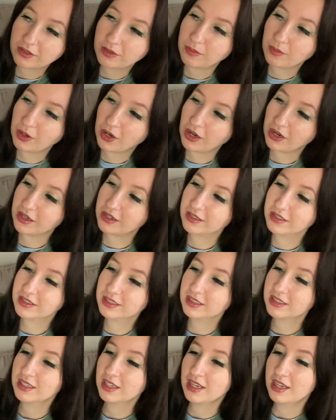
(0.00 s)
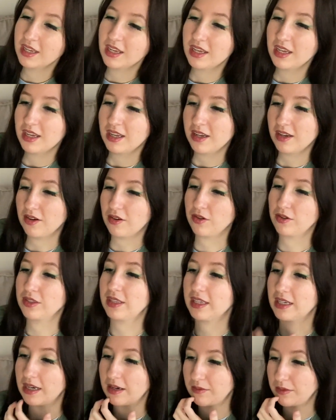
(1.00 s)
Marks, or
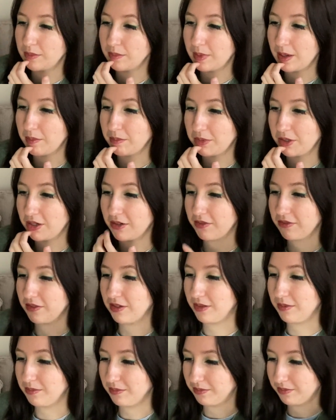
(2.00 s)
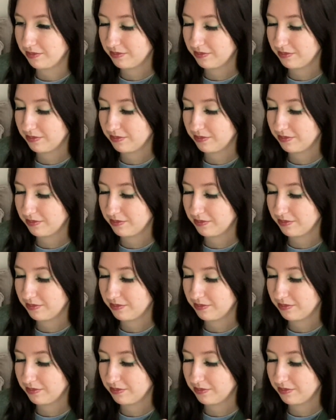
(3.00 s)
that I remember from